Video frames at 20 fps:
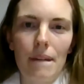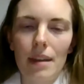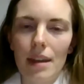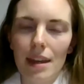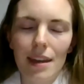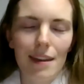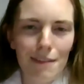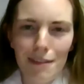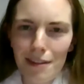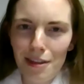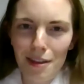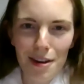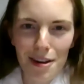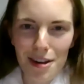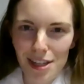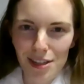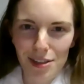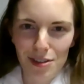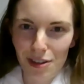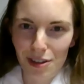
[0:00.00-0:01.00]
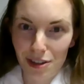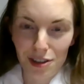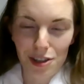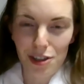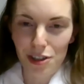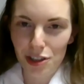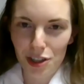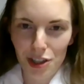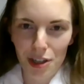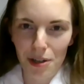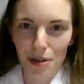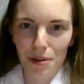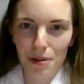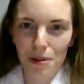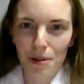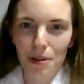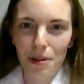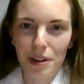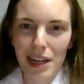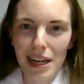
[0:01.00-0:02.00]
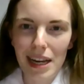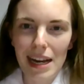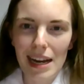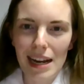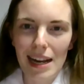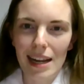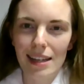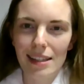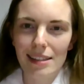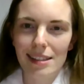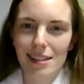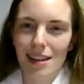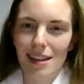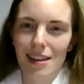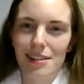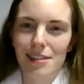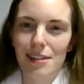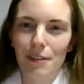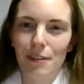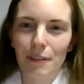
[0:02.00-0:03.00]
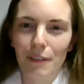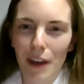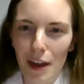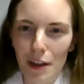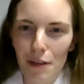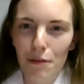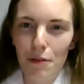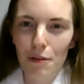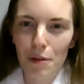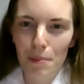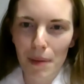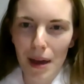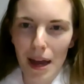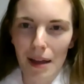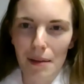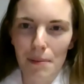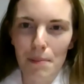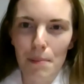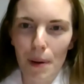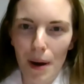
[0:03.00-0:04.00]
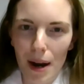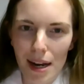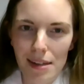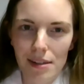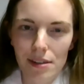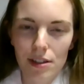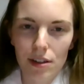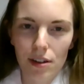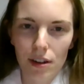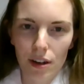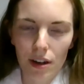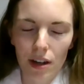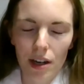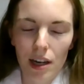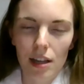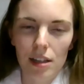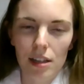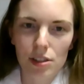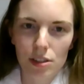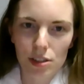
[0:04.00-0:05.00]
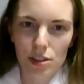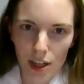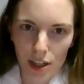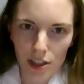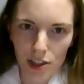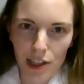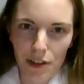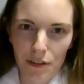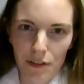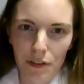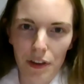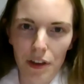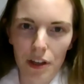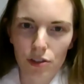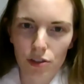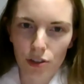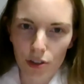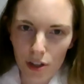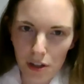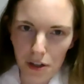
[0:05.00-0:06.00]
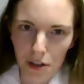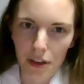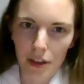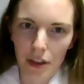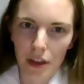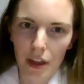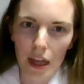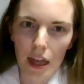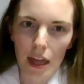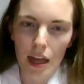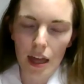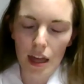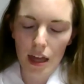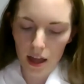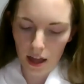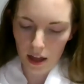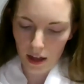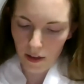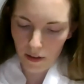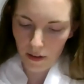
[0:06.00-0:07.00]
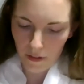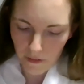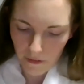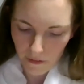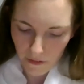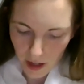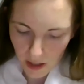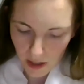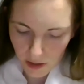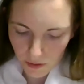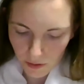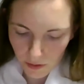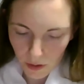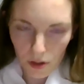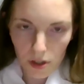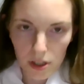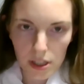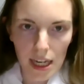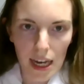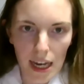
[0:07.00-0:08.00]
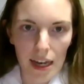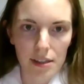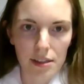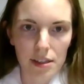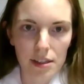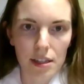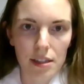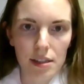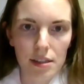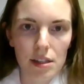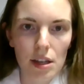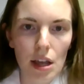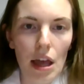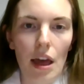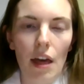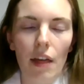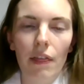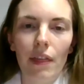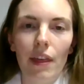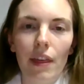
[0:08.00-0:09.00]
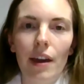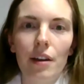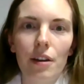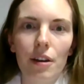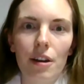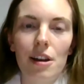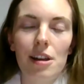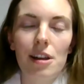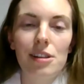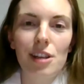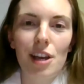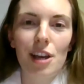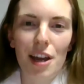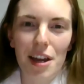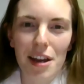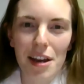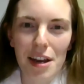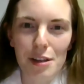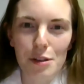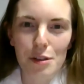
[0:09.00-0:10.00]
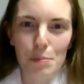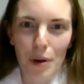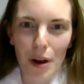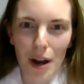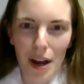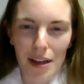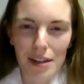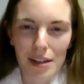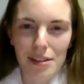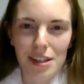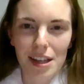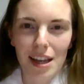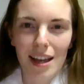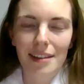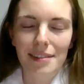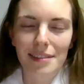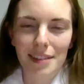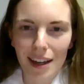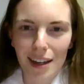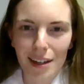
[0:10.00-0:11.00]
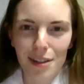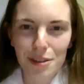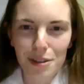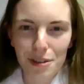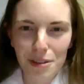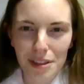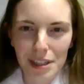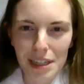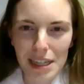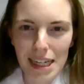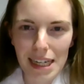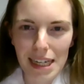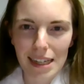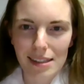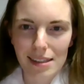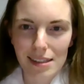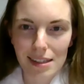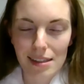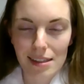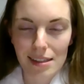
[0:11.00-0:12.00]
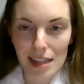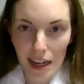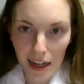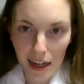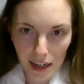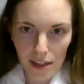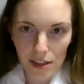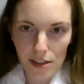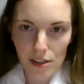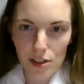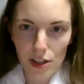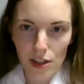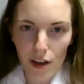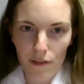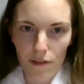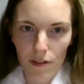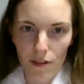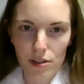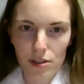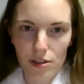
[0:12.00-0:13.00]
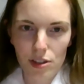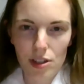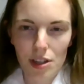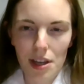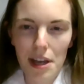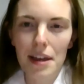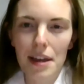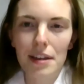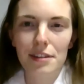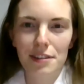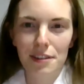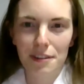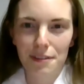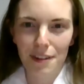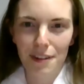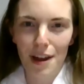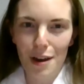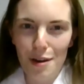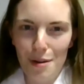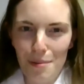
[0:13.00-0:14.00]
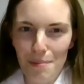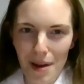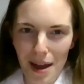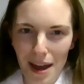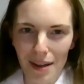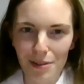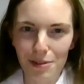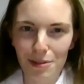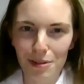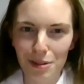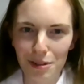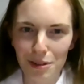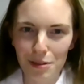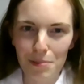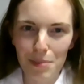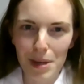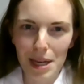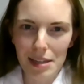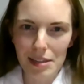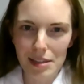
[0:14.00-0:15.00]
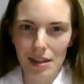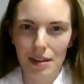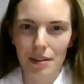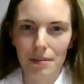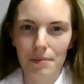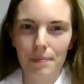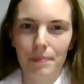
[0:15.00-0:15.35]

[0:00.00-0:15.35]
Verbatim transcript: Even though he's not a Jew, Cornelius is a faithful man praying to God and searching for the truth. Verse four tells us that God has heard his prayers and tells Cornelius to send his servants to find a man called Peter.